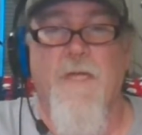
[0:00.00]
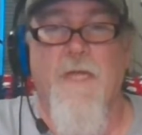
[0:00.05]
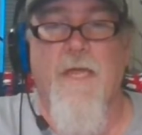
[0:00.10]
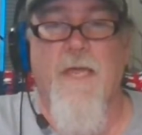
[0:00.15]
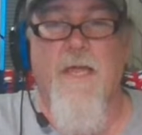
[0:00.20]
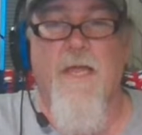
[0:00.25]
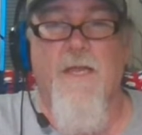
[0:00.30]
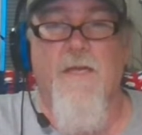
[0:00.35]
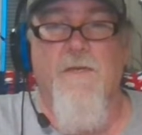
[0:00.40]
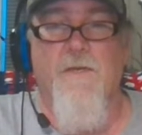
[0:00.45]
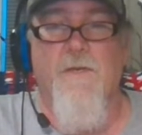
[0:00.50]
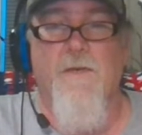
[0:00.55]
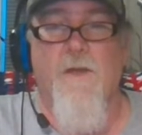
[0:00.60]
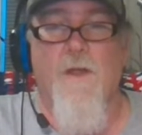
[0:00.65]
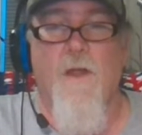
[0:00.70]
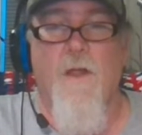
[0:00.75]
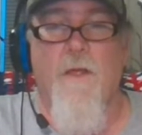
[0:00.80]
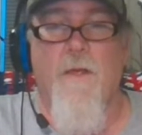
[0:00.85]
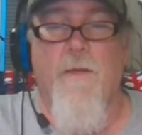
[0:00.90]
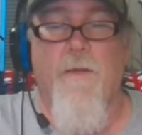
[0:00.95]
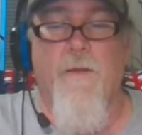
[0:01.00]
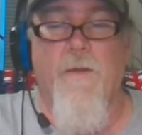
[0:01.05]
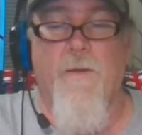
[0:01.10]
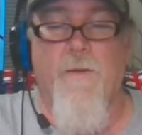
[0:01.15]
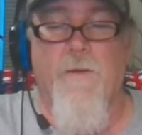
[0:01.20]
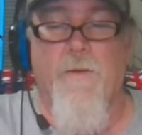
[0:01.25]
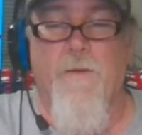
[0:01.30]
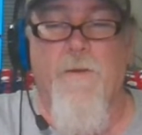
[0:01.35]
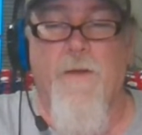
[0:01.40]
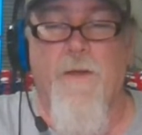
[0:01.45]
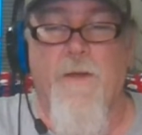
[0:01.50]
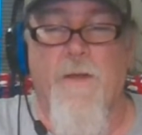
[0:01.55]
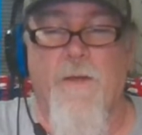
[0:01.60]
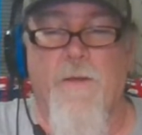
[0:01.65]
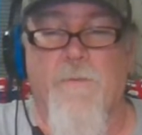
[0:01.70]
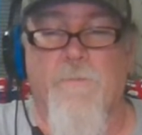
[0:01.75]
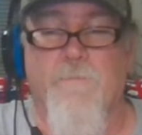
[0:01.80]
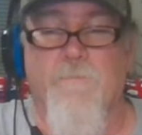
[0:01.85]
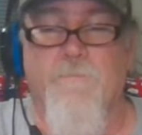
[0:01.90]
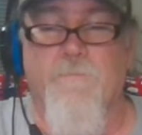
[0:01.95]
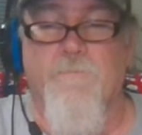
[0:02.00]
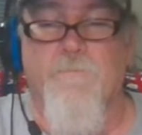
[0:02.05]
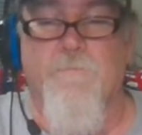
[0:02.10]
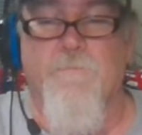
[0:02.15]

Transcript: And um,